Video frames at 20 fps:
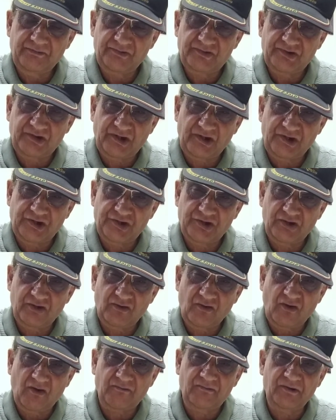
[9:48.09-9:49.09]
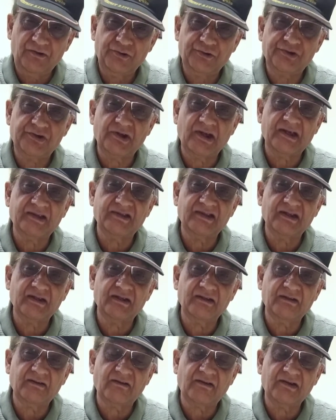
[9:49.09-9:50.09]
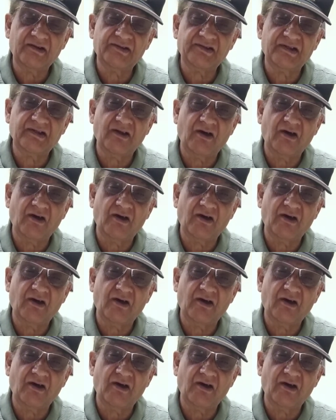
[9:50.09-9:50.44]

secretion of luteinizing releasing